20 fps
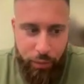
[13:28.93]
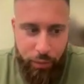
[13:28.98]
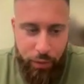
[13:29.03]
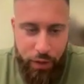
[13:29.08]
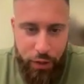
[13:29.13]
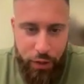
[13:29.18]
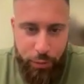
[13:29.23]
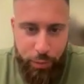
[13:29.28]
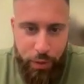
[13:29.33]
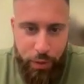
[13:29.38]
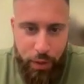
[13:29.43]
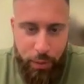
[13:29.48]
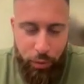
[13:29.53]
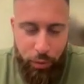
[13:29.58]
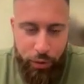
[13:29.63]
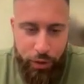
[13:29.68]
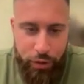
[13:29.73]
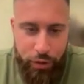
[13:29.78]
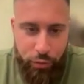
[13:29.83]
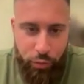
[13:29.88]
these
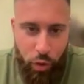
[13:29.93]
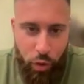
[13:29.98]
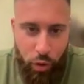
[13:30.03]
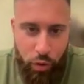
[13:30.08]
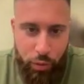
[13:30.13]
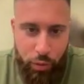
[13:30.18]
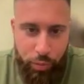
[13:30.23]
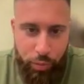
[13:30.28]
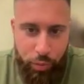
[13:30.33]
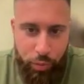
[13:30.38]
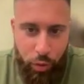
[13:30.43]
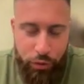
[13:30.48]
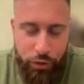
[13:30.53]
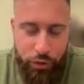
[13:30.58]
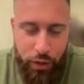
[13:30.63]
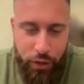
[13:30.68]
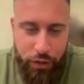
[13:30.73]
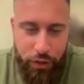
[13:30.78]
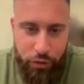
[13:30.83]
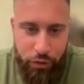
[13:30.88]
people, these woke
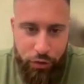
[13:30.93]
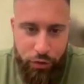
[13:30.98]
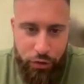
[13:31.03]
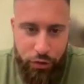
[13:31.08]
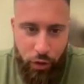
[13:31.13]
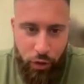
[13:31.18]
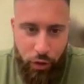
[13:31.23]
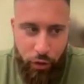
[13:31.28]
protesters,